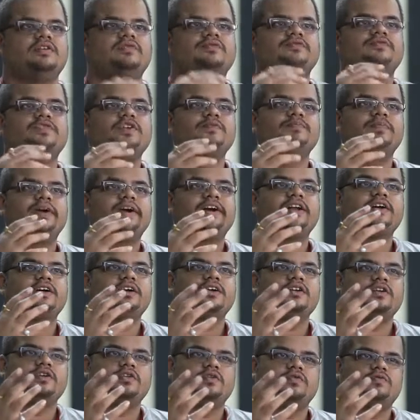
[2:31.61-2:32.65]
we made
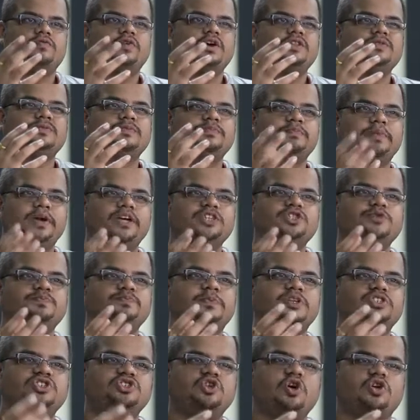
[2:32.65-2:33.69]
a 1-page
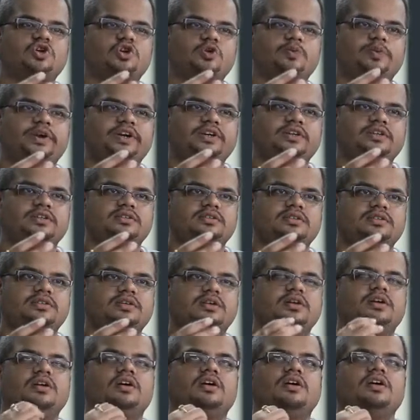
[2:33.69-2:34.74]
pitch document.
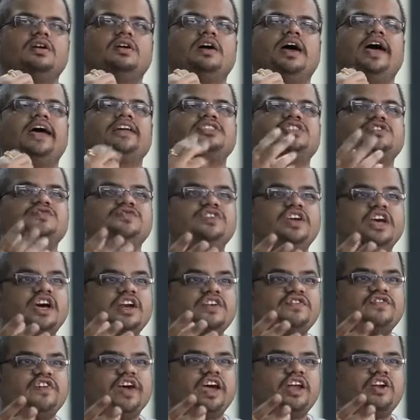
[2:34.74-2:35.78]
As we are
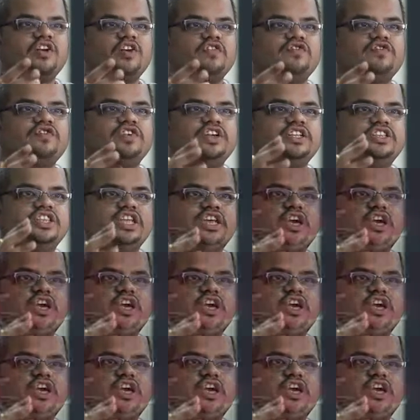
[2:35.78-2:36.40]
a fan of Ritika